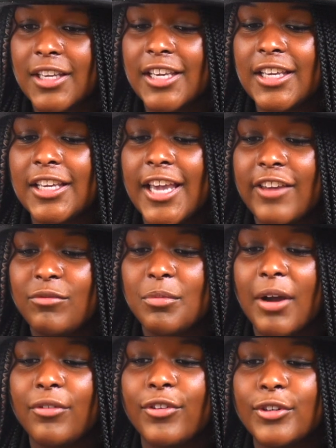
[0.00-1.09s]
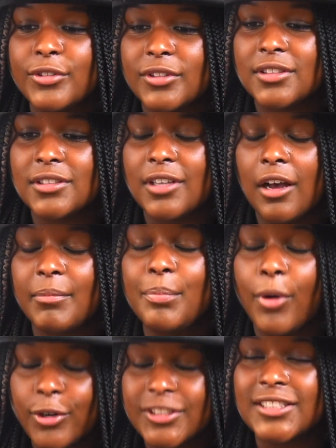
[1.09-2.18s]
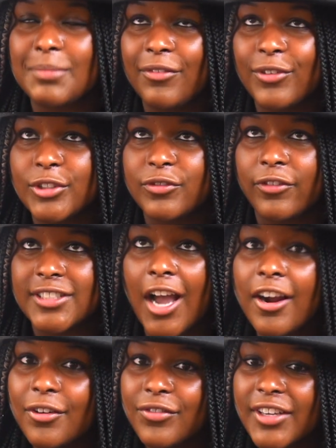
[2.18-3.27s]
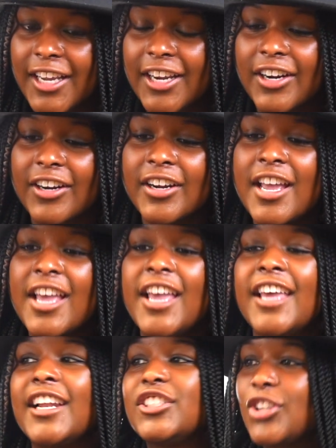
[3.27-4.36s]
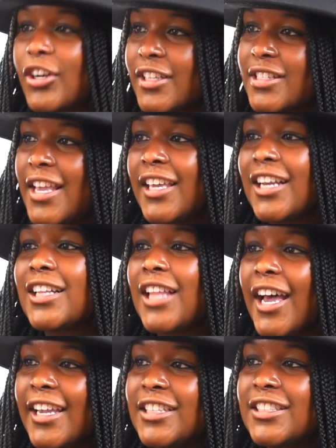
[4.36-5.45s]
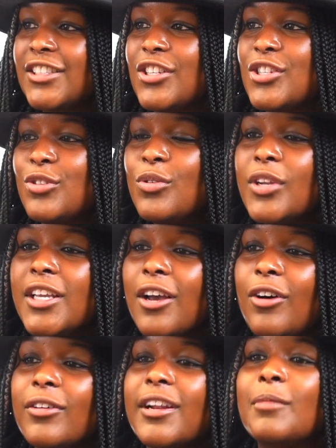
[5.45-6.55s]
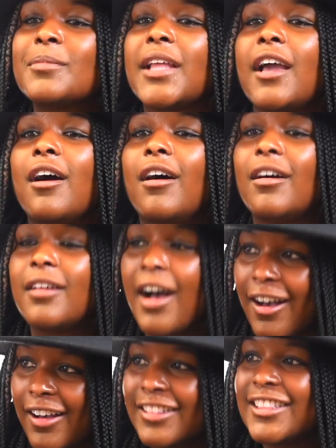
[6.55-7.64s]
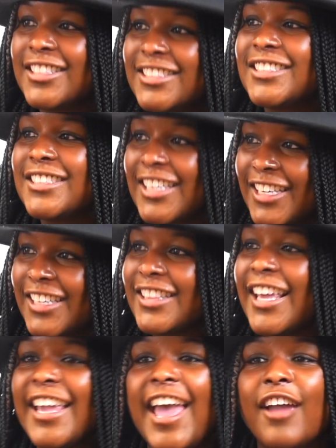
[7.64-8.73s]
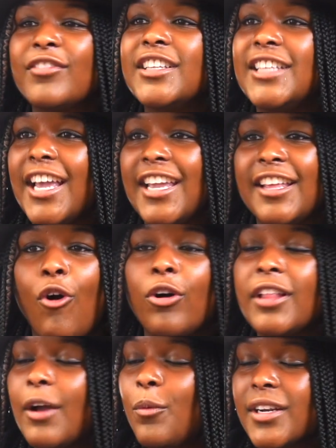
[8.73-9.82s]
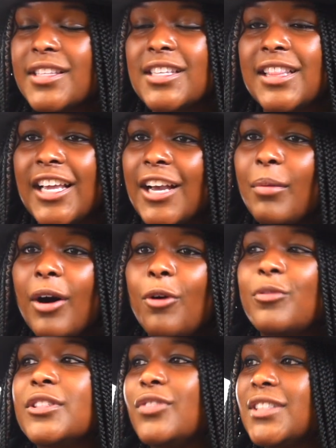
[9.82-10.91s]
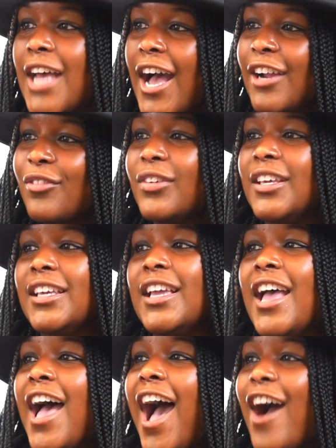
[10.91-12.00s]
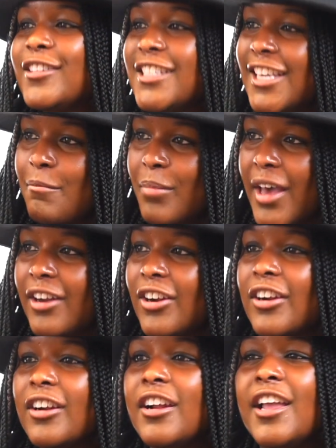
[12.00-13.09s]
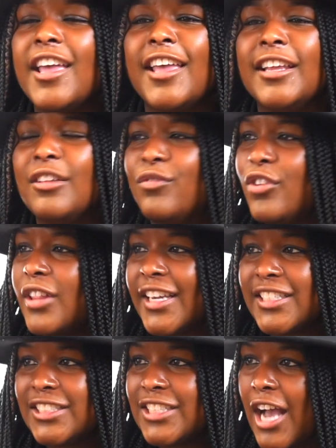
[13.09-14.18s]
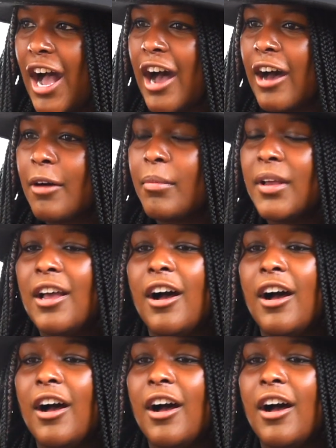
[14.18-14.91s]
he gave me my first, he purchased my first photography gear, and I started taking clients in the studio, and I'm like, this is it. Like every day, all I wanted to think about was photography, how to get better. It didn't feel like a job.